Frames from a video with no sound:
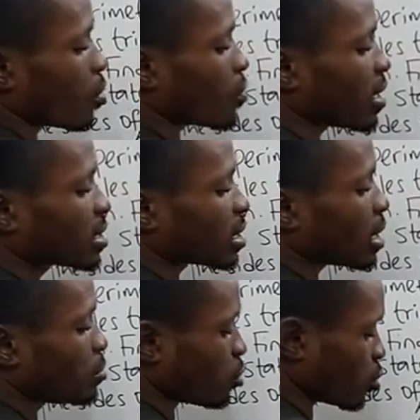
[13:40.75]
All right?
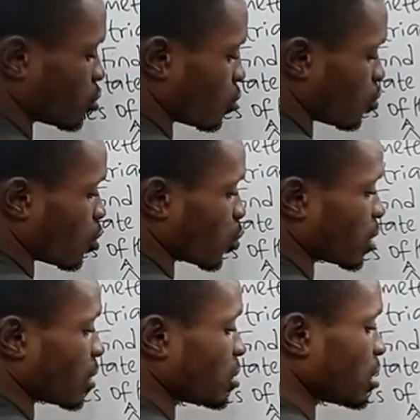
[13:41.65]
Let me just work
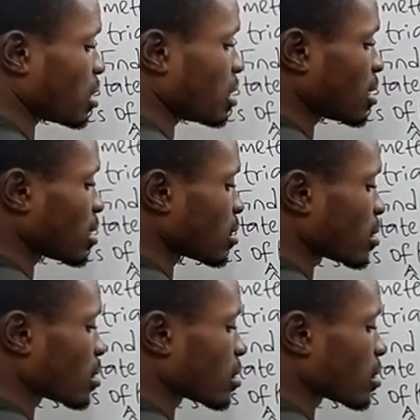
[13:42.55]
without the degrees.